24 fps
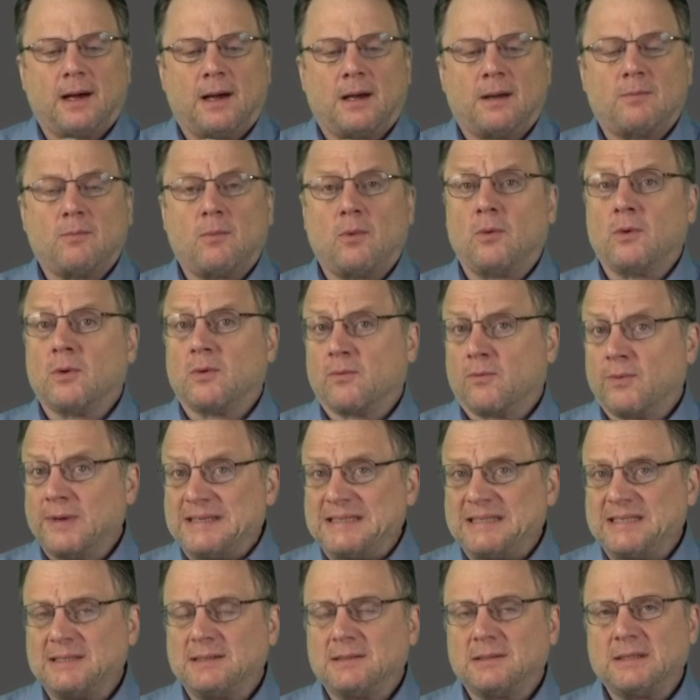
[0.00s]
Uh, more
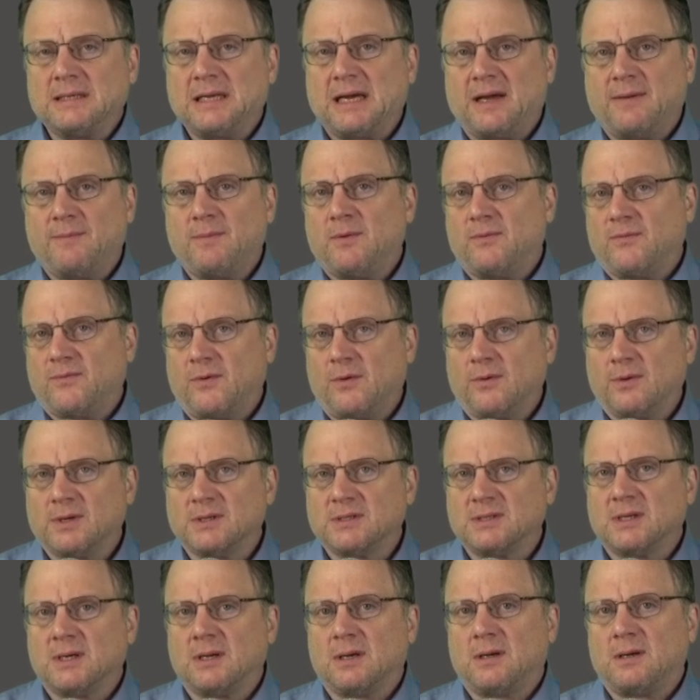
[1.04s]
recently, I've been
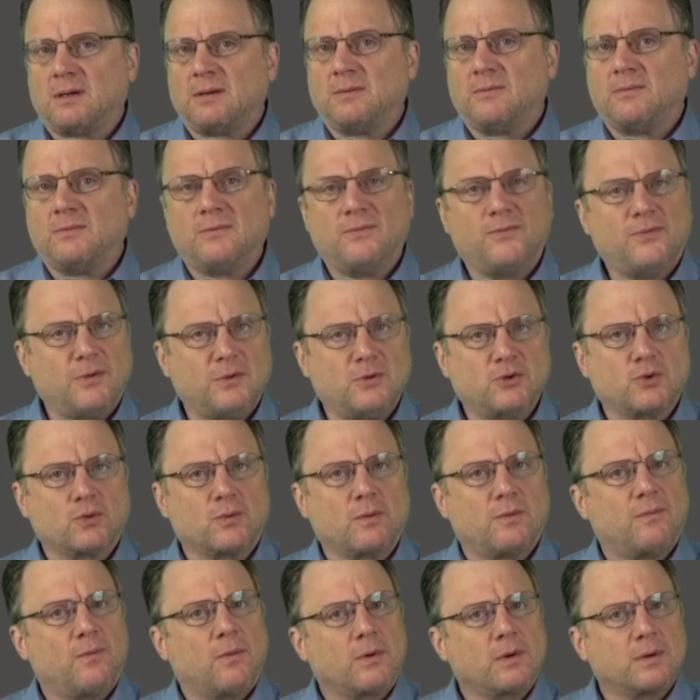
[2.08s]
focusing on
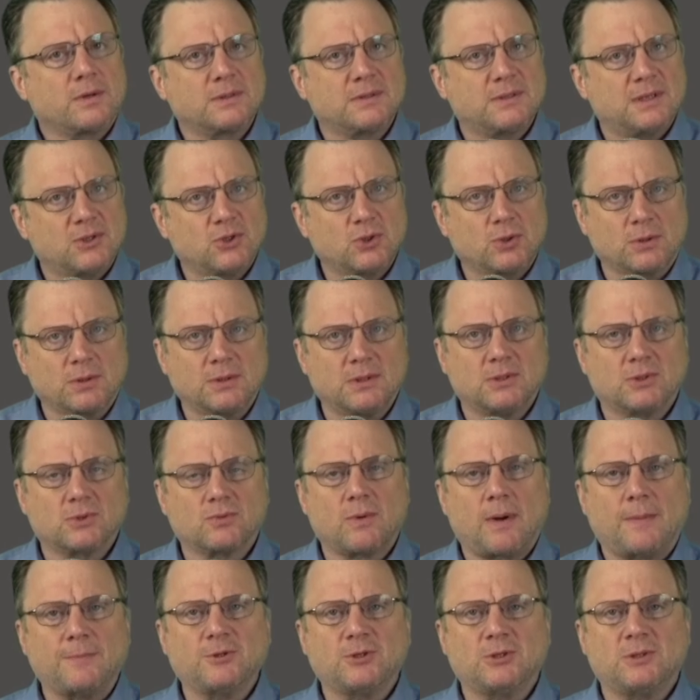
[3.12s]
future of work, digital
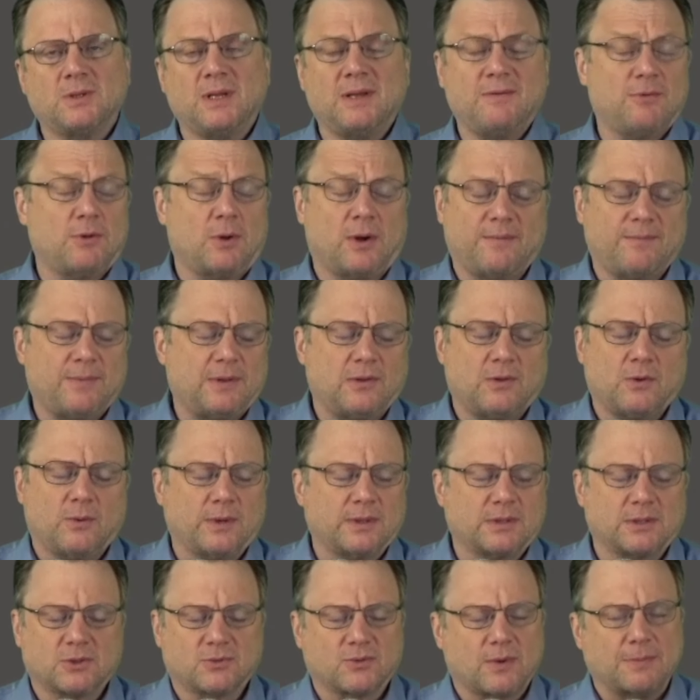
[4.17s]
disruption, even though I've been
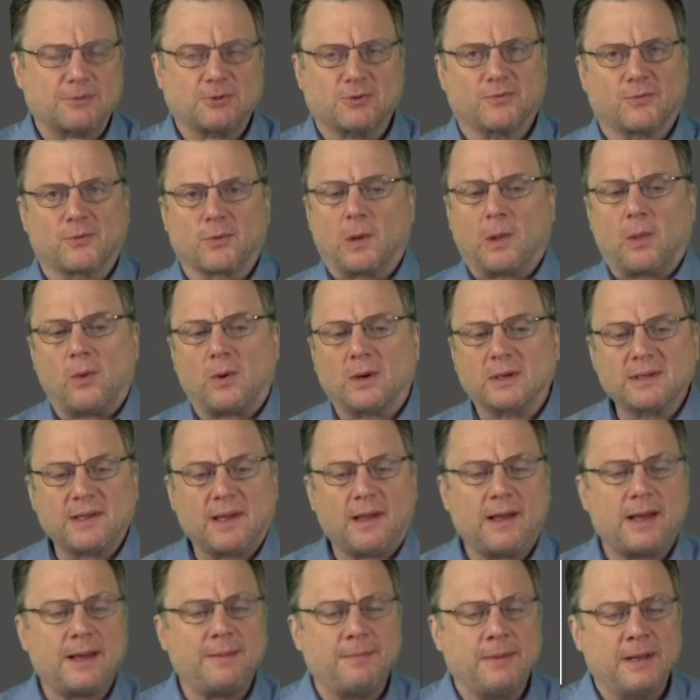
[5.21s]
doing disruption for a long
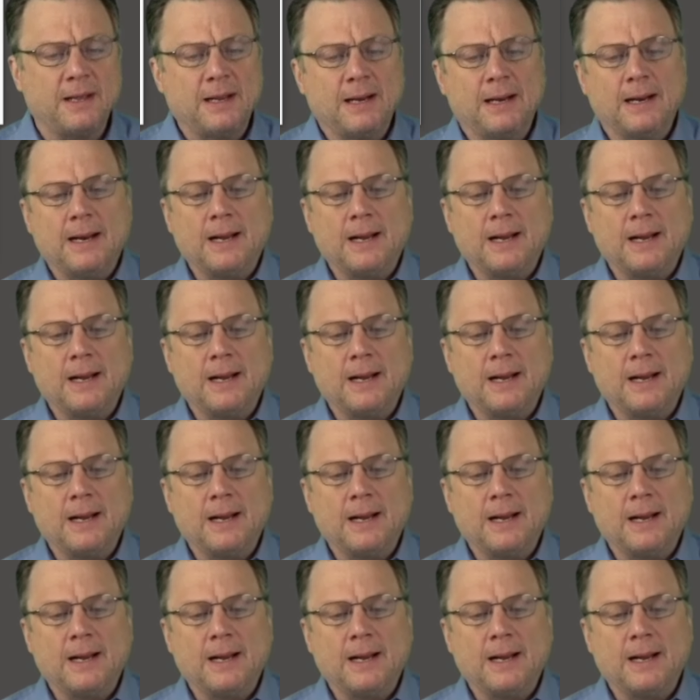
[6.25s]
time.